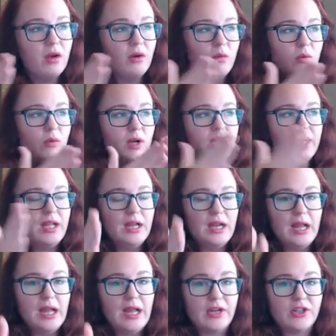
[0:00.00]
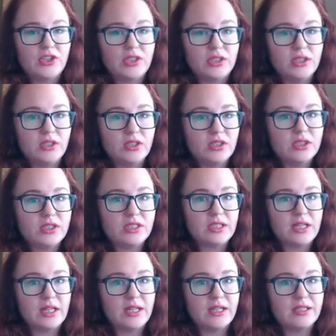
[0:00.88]
what it actually looks
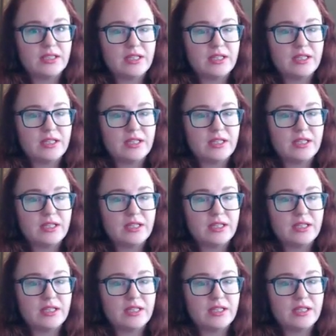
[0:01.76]
like.